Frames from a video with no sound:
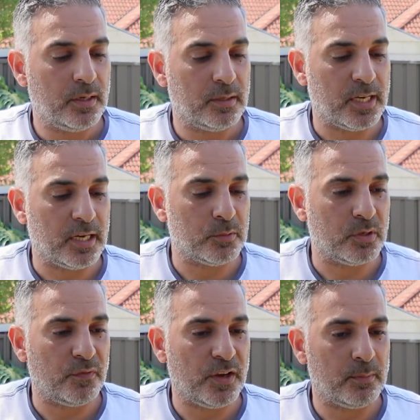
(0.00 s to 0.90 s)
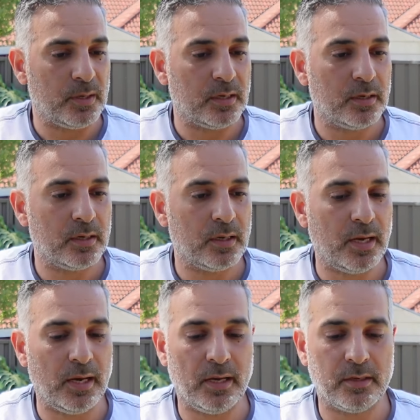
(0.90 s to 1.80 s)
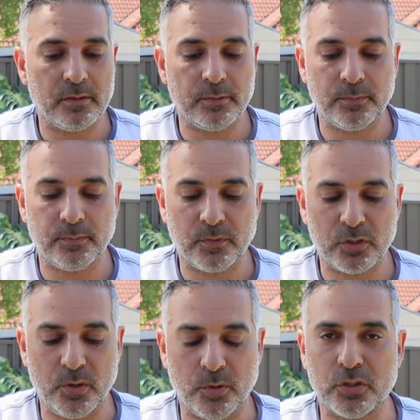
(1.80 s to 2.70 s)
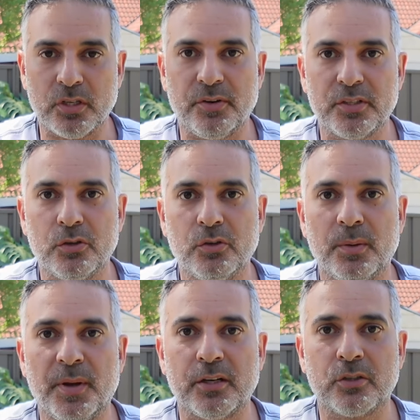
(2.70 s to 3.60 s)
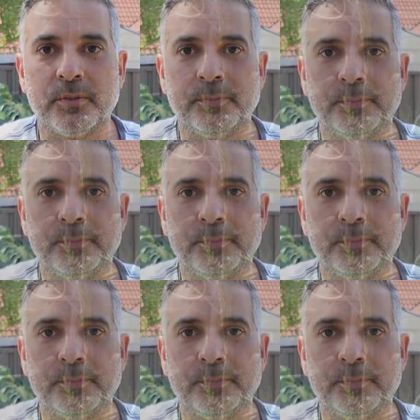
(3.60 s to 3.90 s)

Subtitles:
take them to the family and see what else there is to do in the patch.